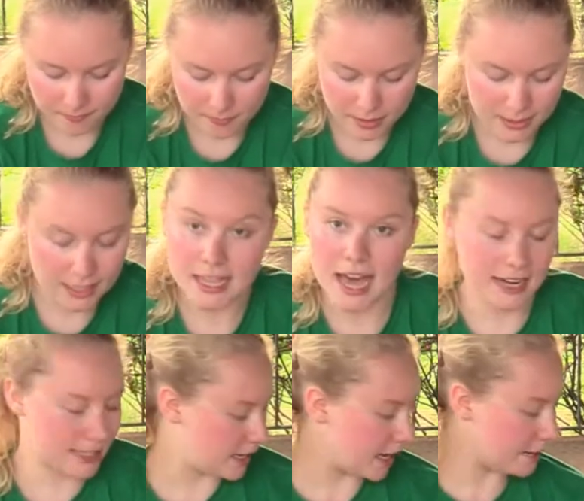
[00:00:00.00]
Set that
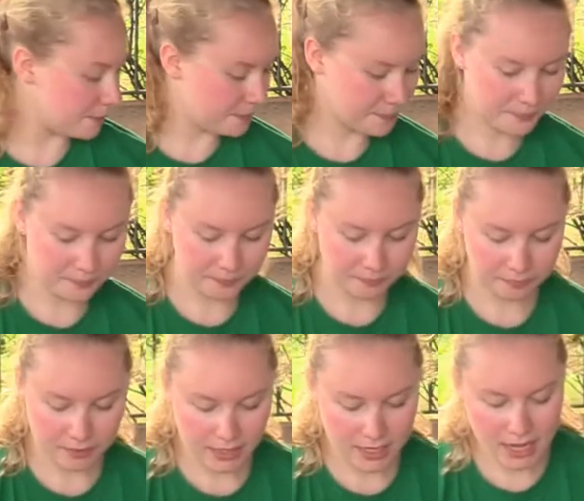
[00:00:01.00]
aside.
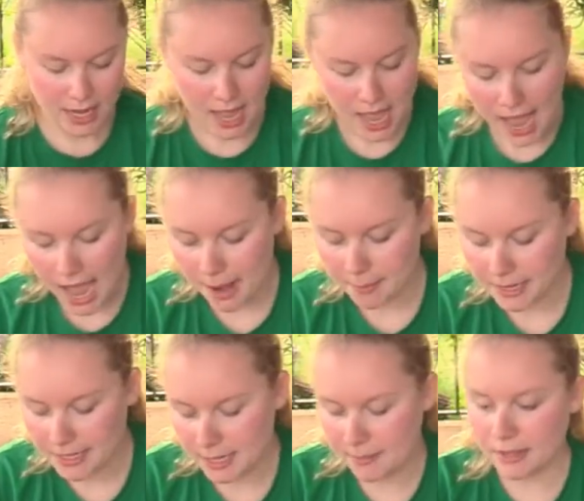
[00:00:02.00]
And I'm going
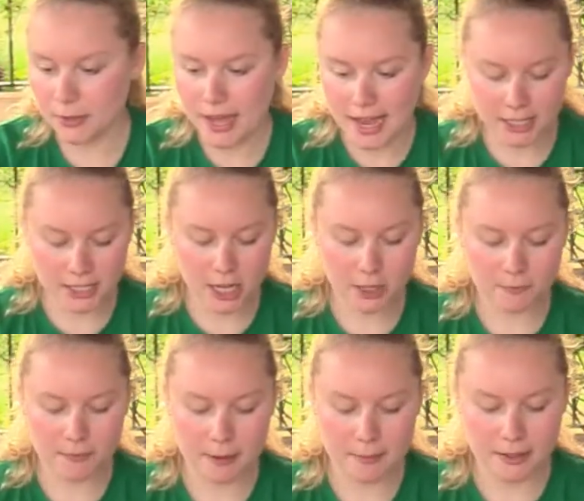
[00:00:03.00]
to set my little eggshell
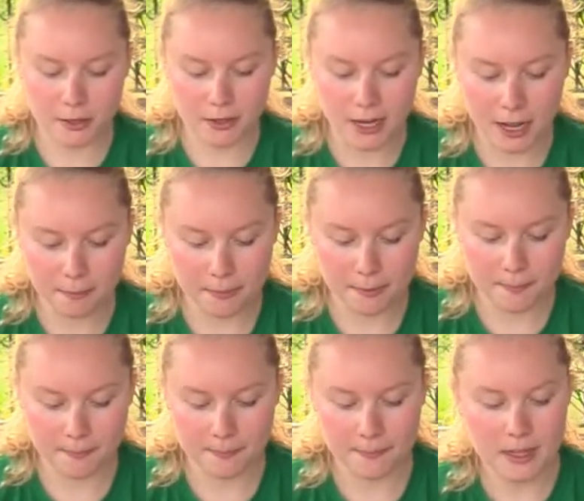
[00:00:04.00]
in my little cup.
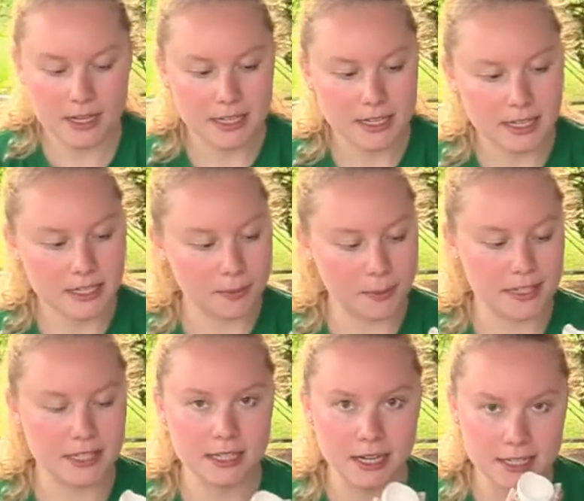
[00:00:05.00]
That way
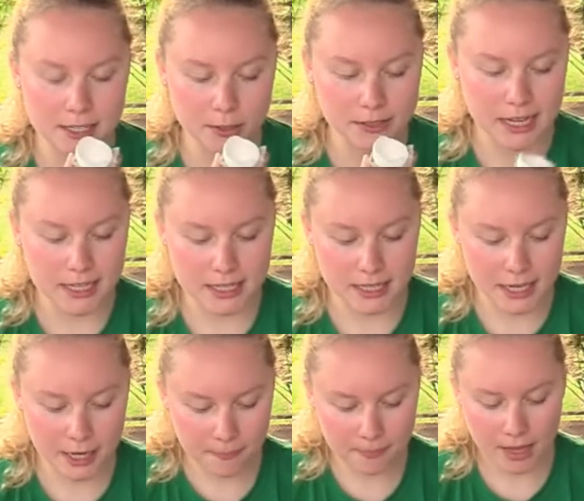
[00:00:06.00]
it's a nice little nest in
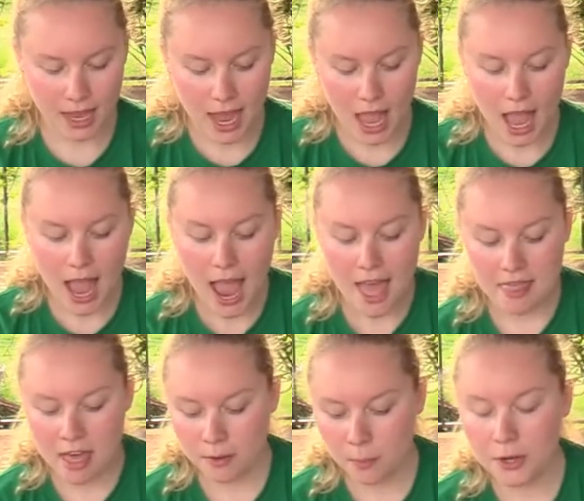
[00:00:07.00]
there. And
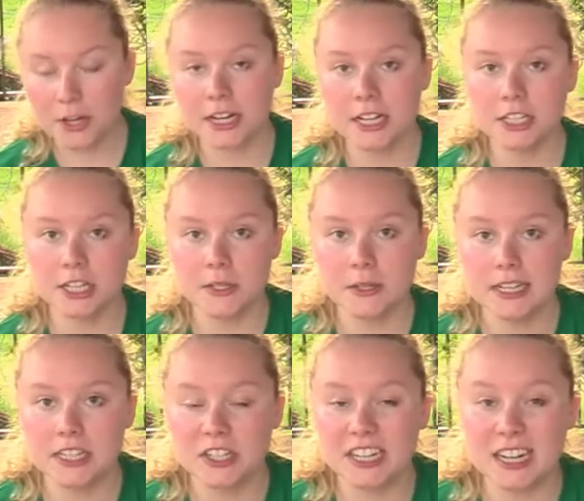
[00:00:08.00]
then what you're going to do
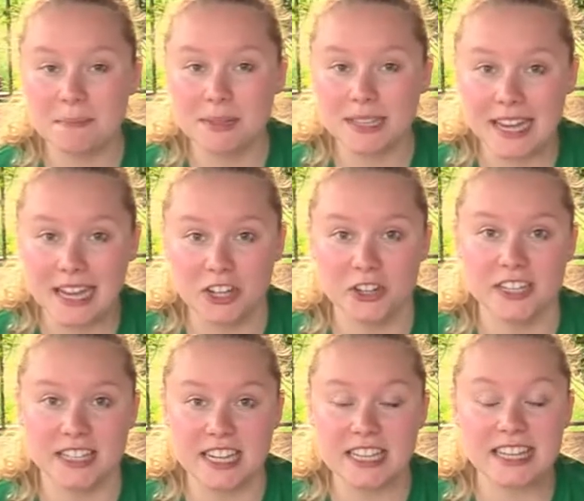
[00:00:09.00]
is you're going to plant your
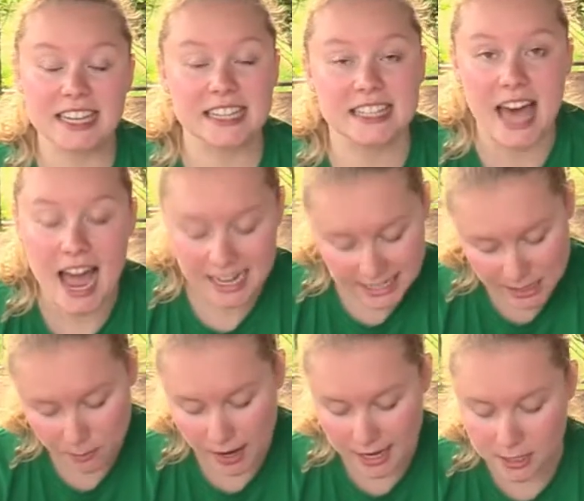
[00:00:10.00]
seed the exact same
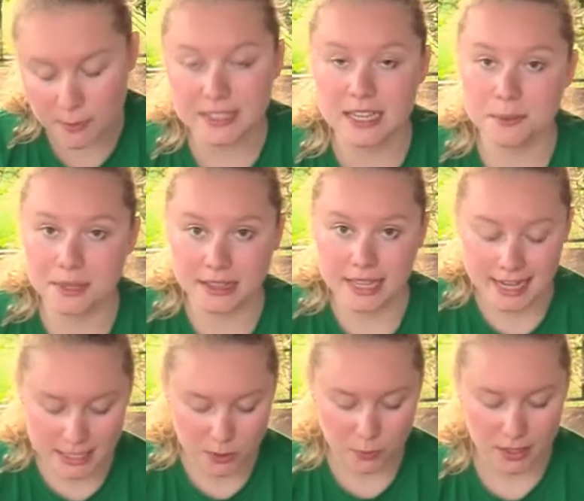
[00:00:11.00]
way as we did the
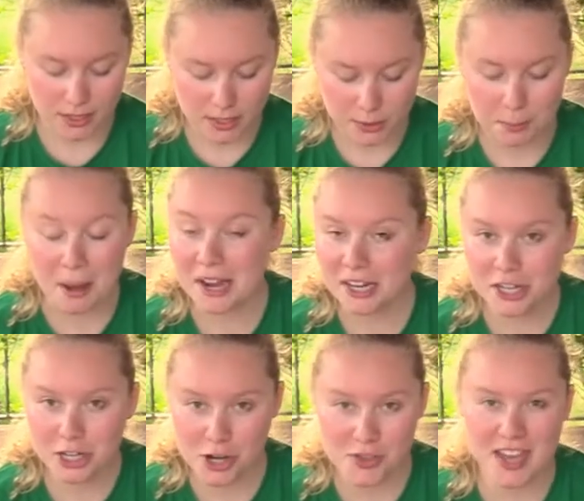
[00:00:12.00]
last one. So I'm not going to
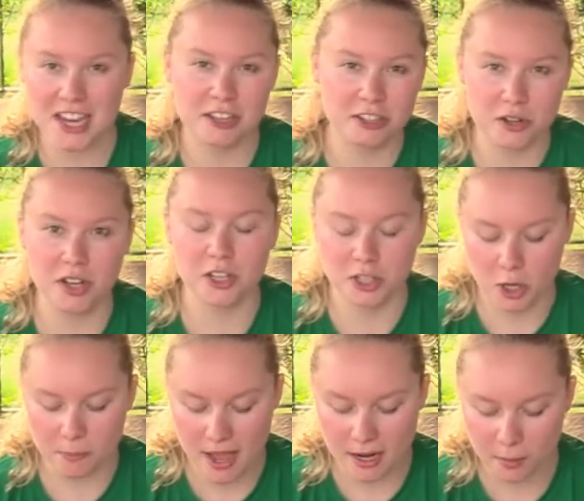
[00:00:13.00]
show you that because you can just go
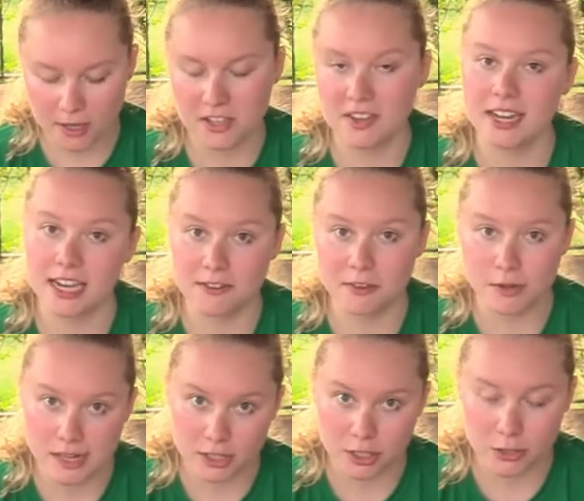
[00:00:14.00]
back and watch that again if you
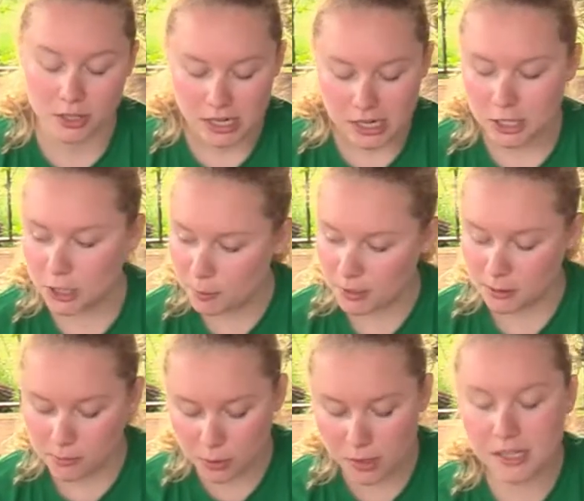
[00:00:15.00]
need to. Just put some
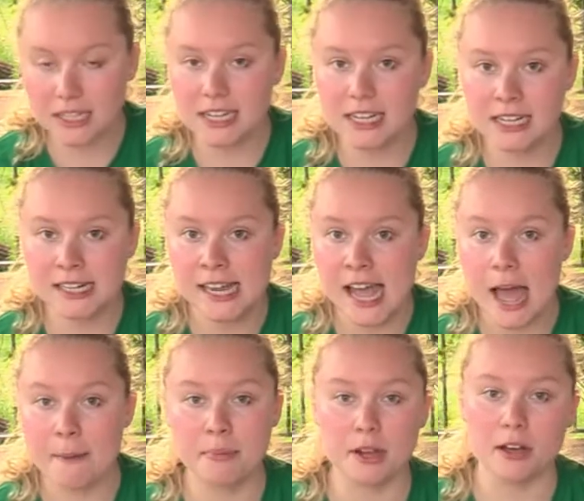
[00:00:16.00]
soil in here
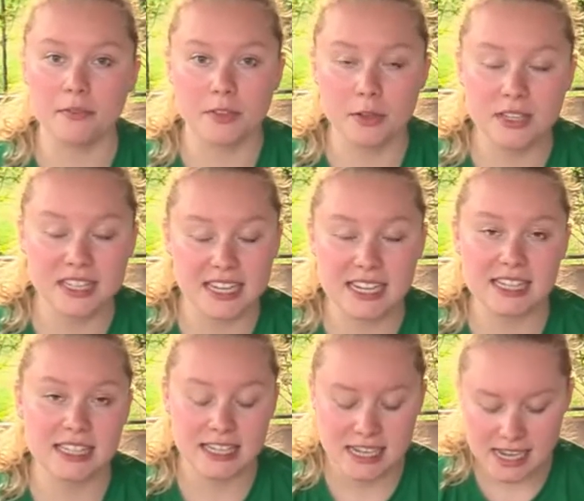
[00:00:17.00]
and put a few
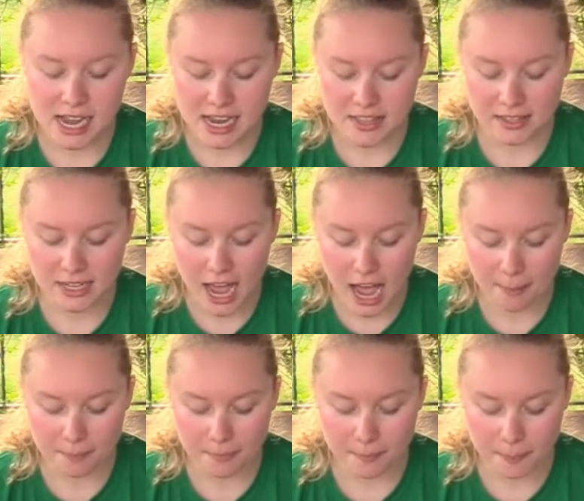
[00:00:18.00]
seeds in the
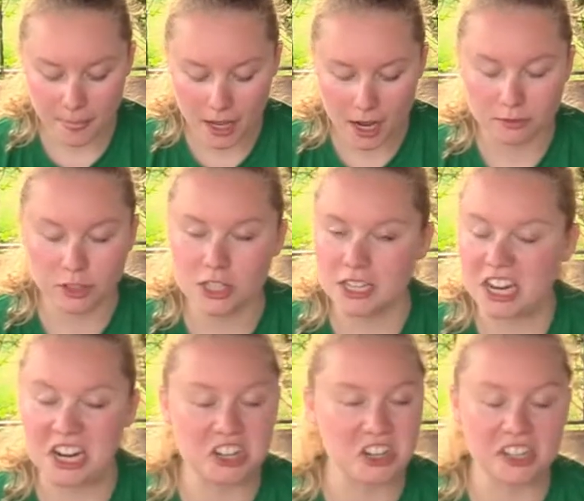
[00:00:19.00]
top, just like
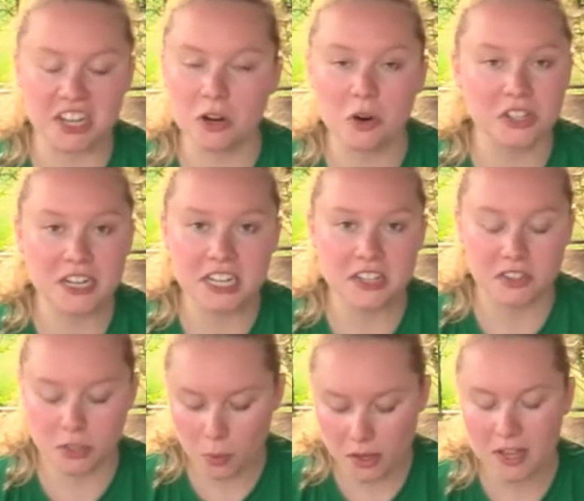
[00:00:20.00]
under like 1/4 inch of the
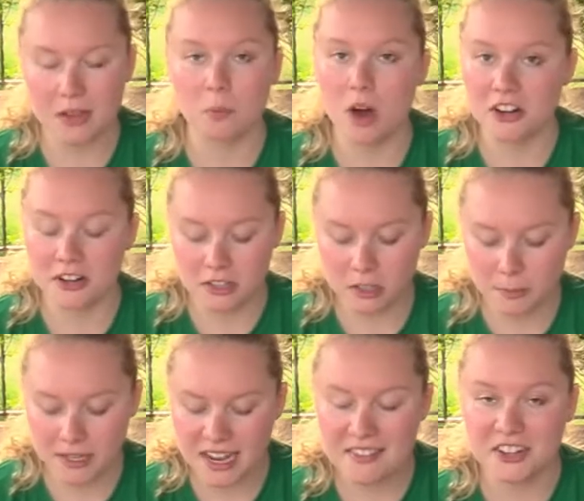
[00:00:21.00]
soil, and water it a little
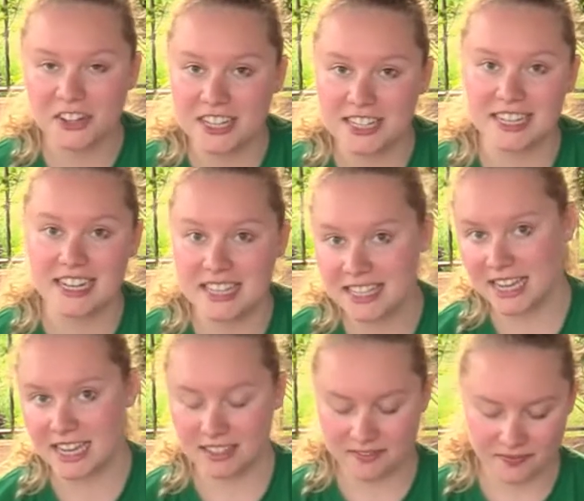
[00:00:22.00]
bit, and then you're going to sit it in the
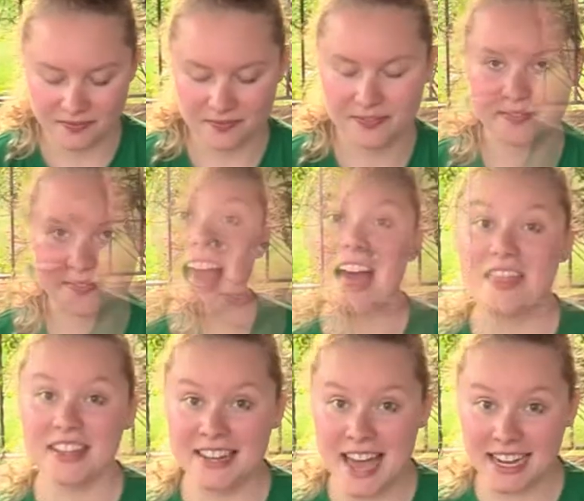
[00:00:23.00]
sun.
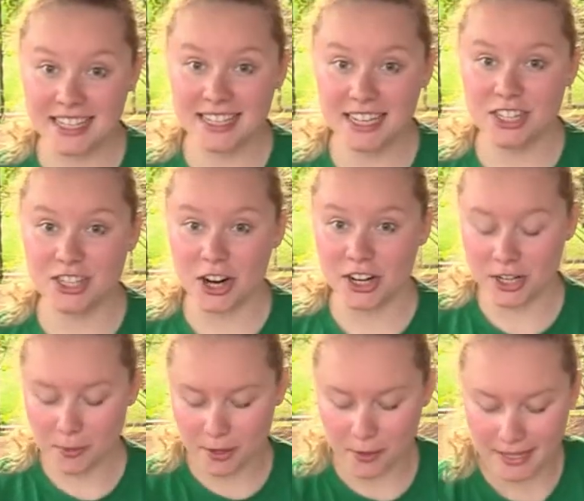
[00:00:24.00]
The next seed starter
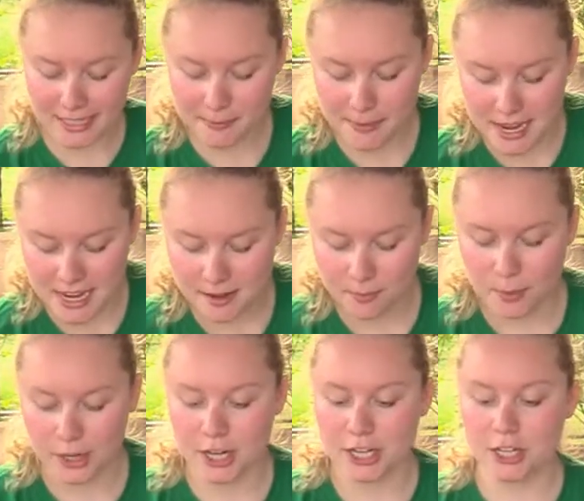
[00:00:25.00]
we're going
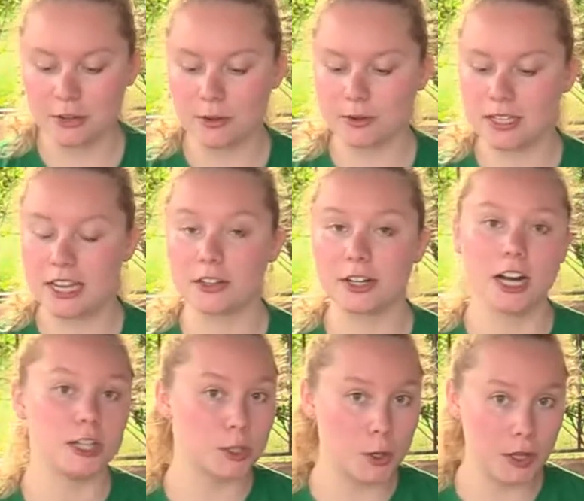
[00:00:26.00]
to use either
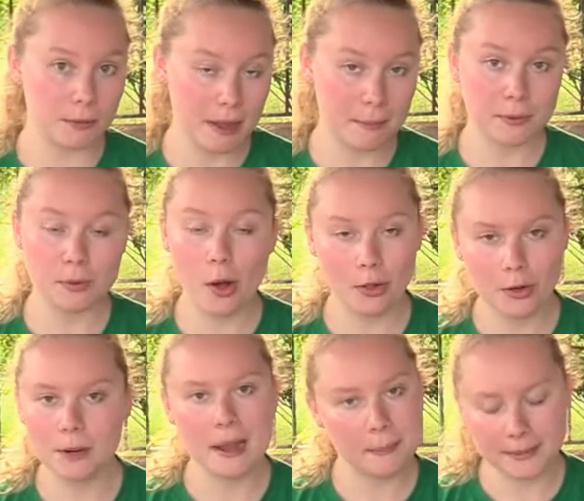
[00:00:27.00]
a toilet paper roll or
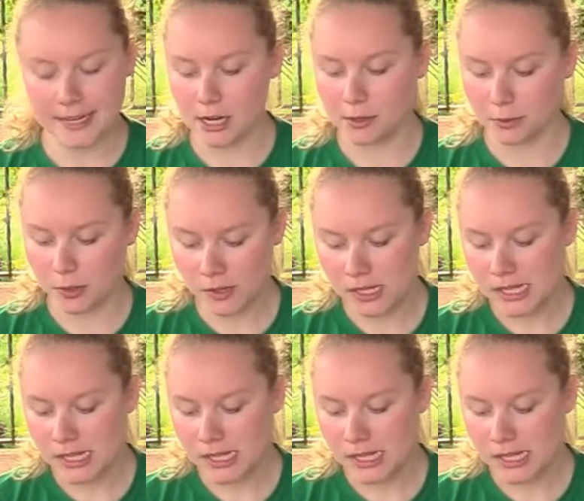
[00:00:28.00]
a paper towel roll,